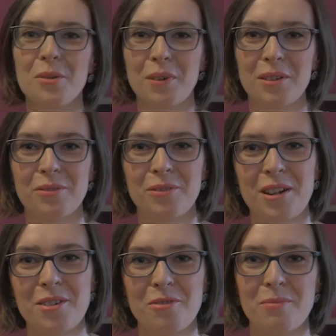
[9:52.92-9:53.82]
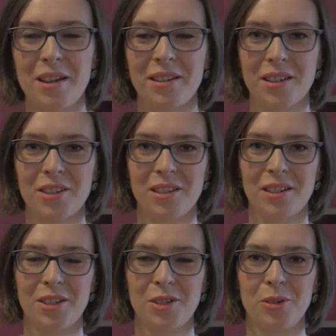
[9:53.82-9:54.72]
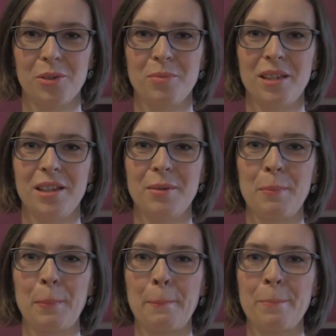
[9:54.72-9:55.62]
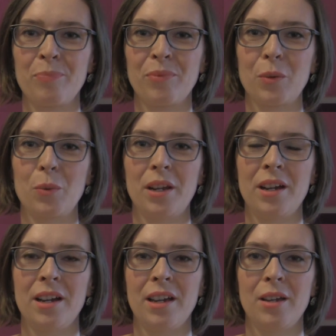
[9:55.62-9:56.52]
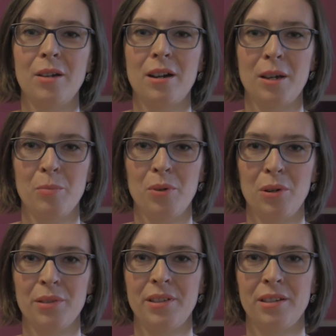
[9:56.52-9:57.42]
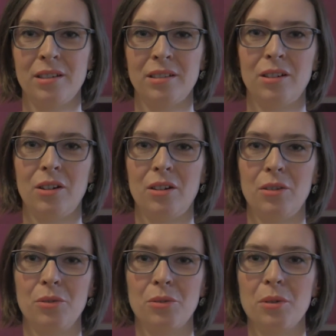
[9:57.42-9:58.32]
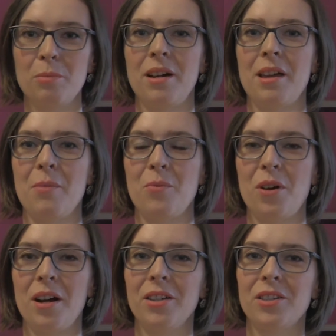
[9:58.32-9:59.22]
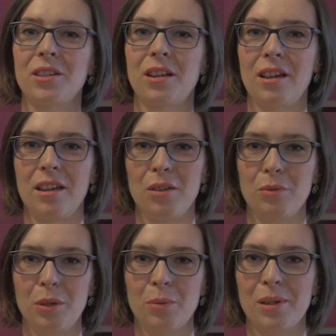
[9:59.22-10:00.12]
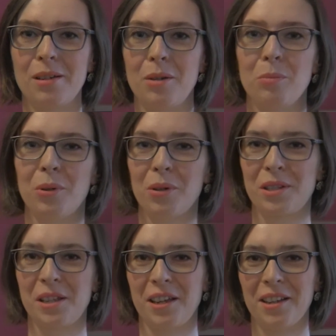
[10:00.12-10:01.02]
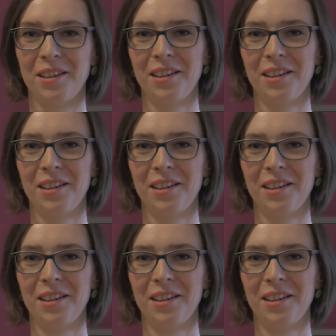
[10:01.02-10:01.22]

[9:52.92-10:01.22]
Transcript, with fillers: one friend of mine actually told me when I, I bought the Honour by Amouage and we were unboxing it